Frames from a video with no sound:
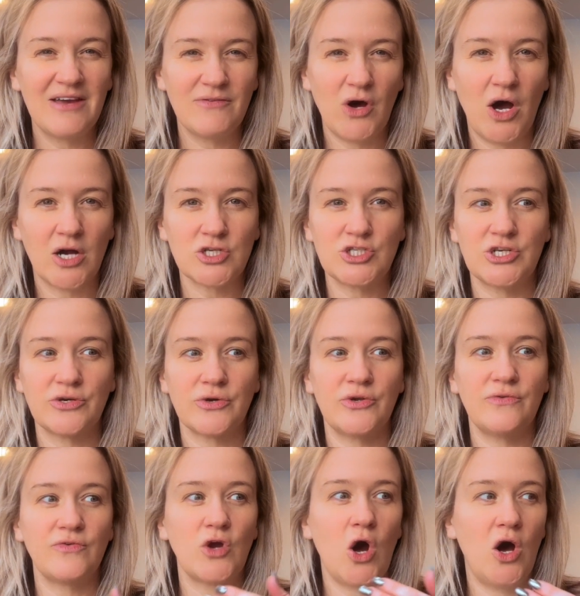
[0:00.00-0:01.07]
auction, or
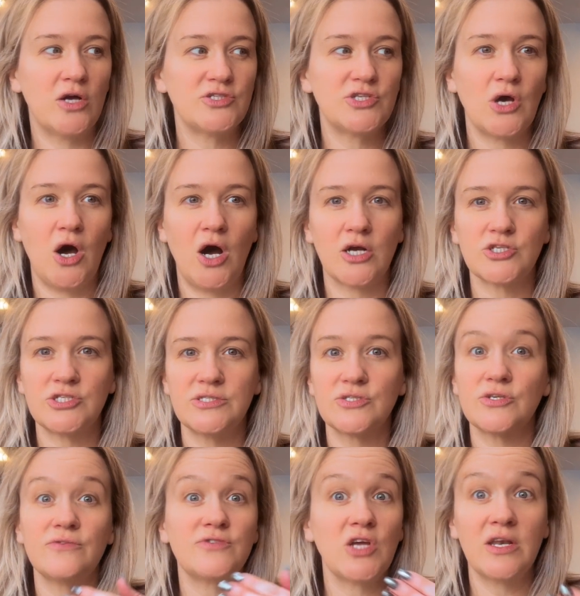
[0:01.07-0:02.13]
you've gone to auctions,
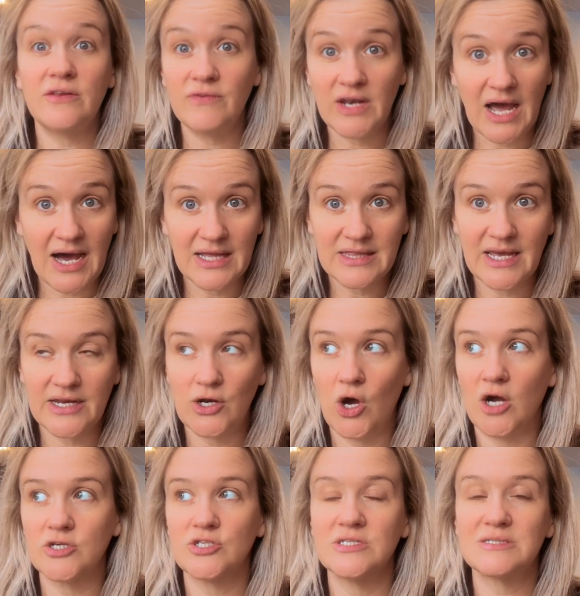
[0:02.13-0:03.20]
or you've done even online
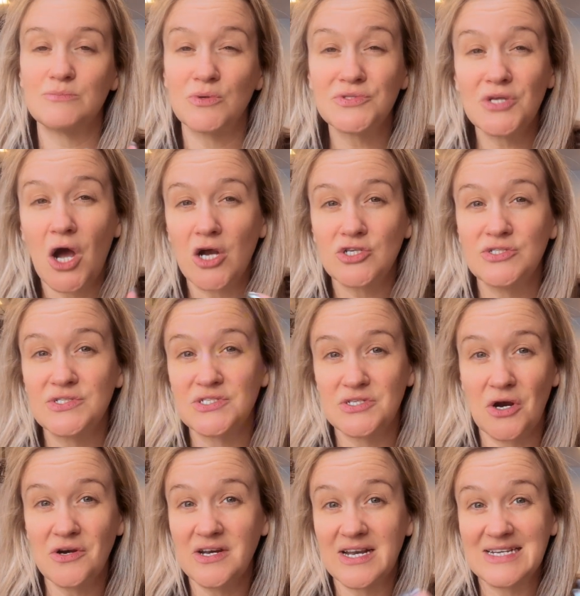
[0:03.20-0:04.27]
auctions, most auctions
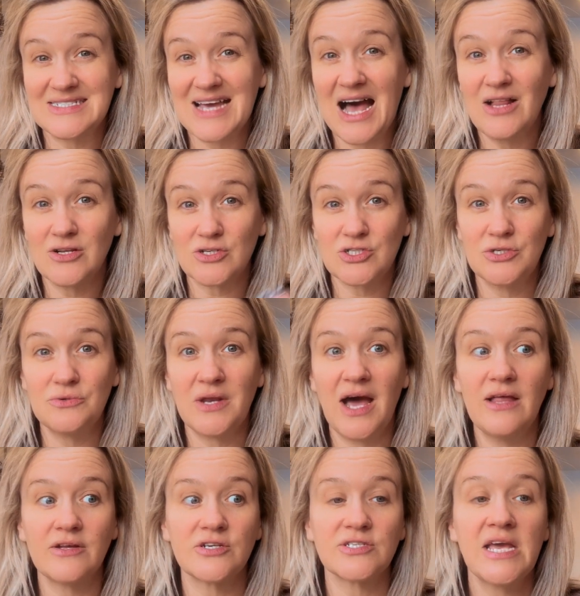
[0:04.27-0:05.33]
start at $1,
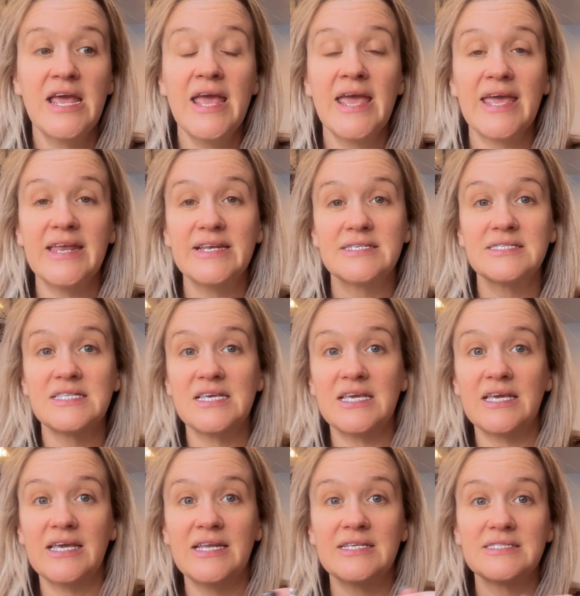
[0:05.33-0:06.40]
$2. It is
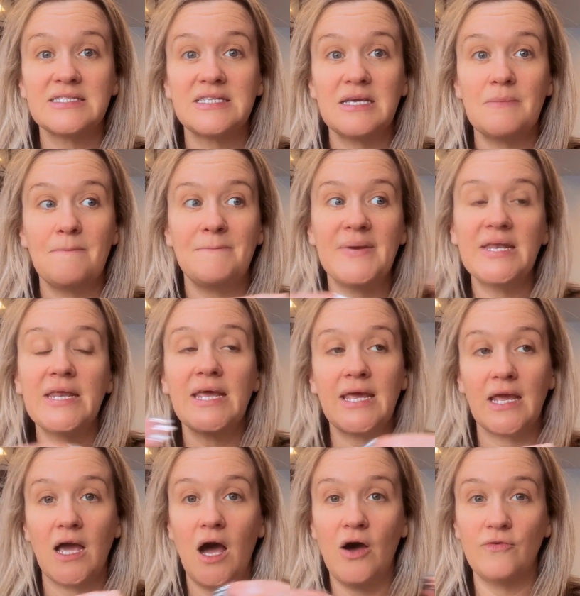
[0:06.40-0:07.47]
the
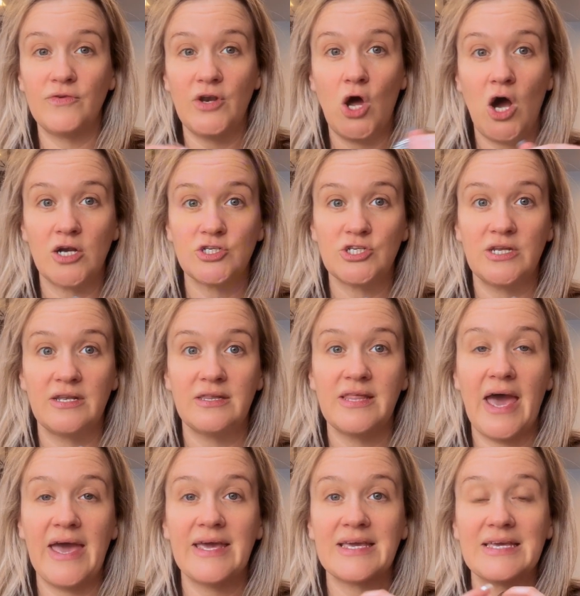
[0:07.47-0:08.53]
bidding of an auction
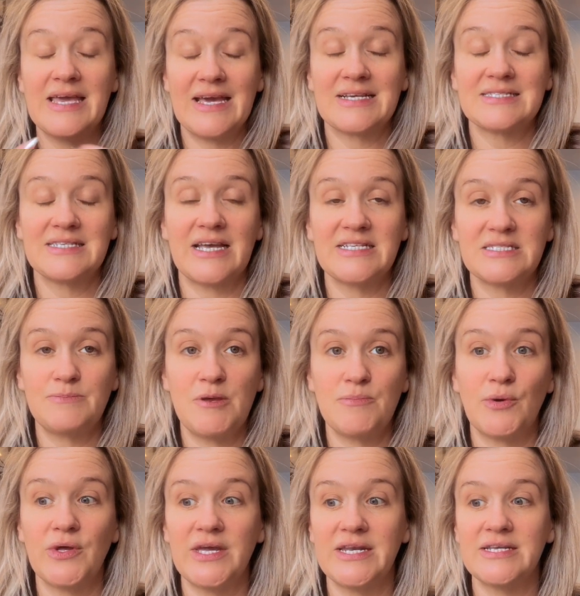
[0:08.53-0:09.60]
that excites
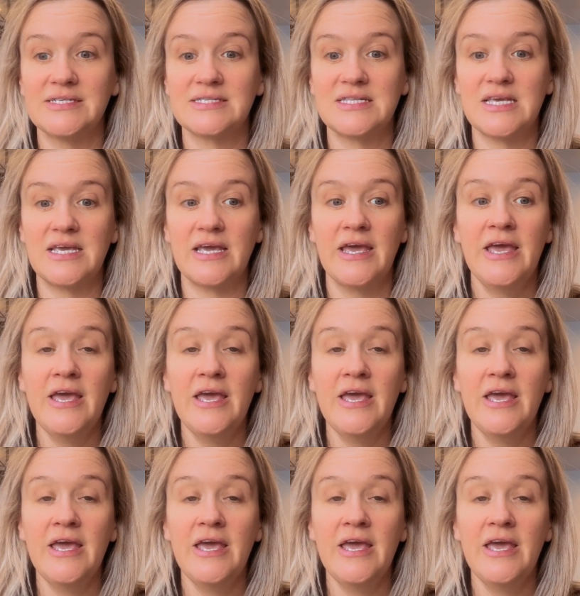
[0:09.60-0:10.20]
people. It is the,